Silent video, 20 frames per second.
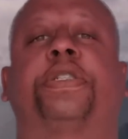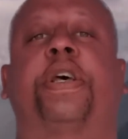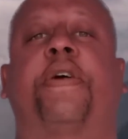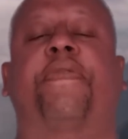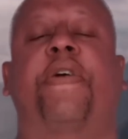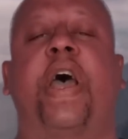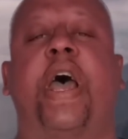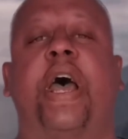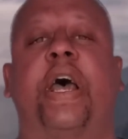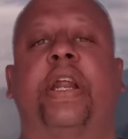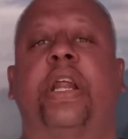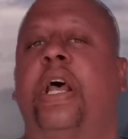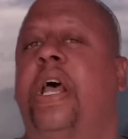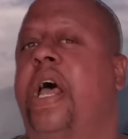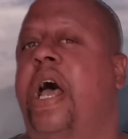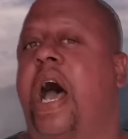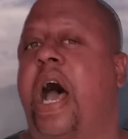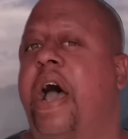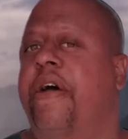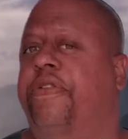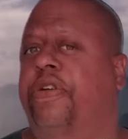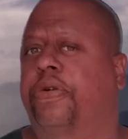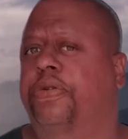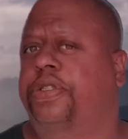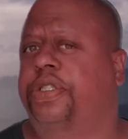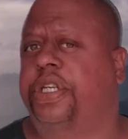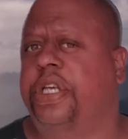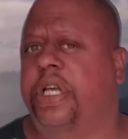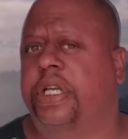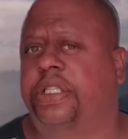I've had, I don't
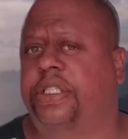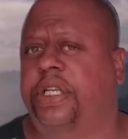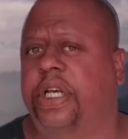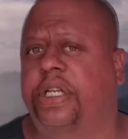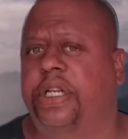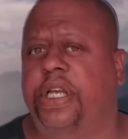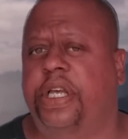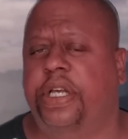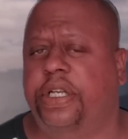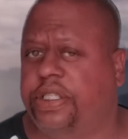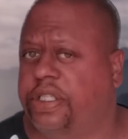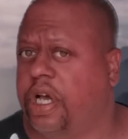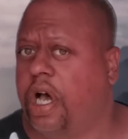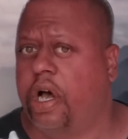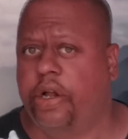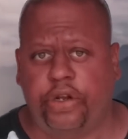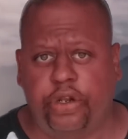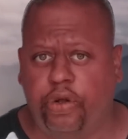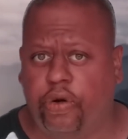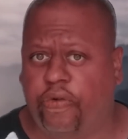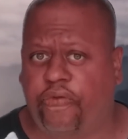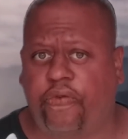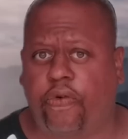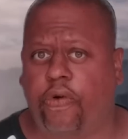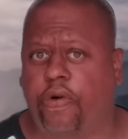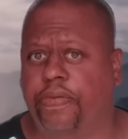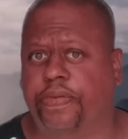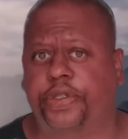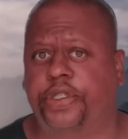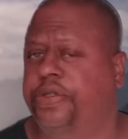see insignias on
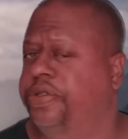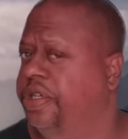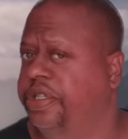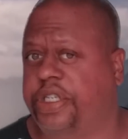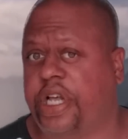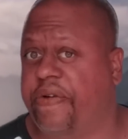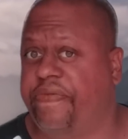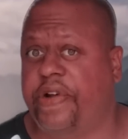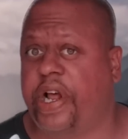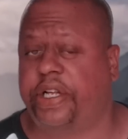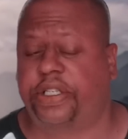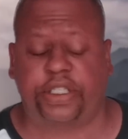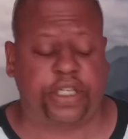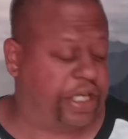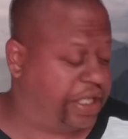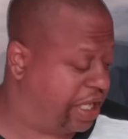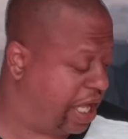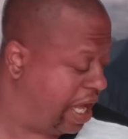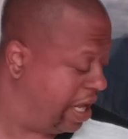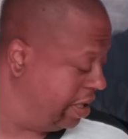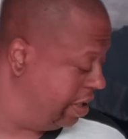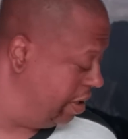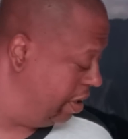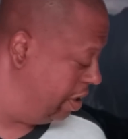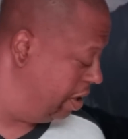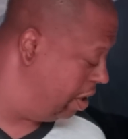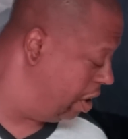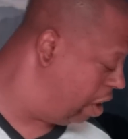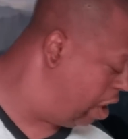uniforms. Just have not seen that. All